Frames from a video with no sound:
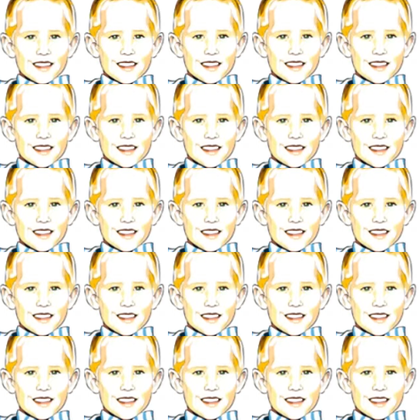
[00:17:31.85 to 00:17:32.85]

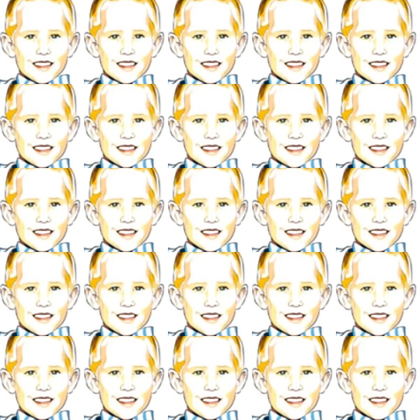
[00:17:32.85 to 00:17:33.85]

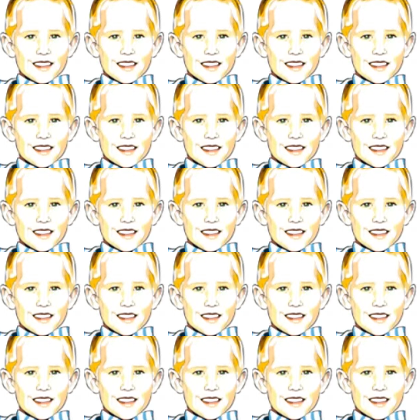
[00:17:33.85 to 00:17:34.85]

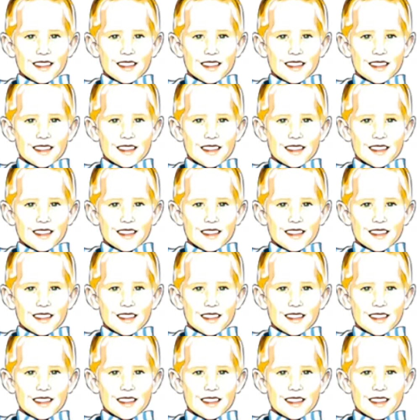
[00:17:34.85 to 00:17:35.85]

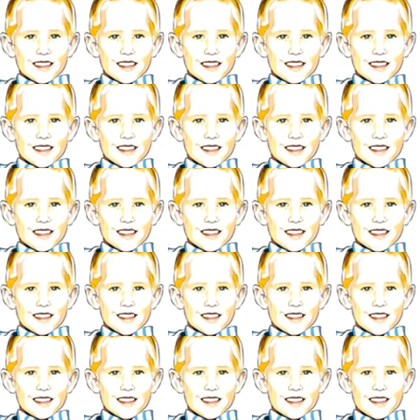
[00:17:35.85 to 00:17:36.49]
(silent)